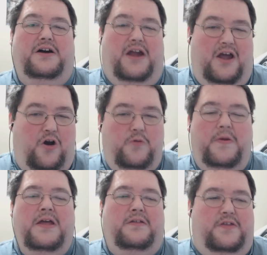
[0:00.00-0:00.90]
And I
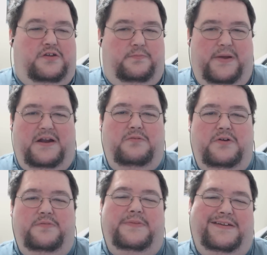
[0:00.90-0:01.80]
hope that you bear
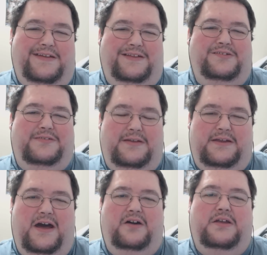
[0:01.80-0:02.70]
with me and stick
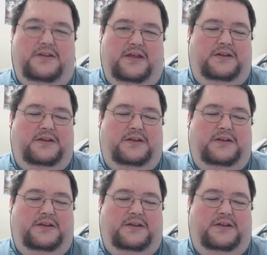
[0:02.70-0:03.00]
it out and,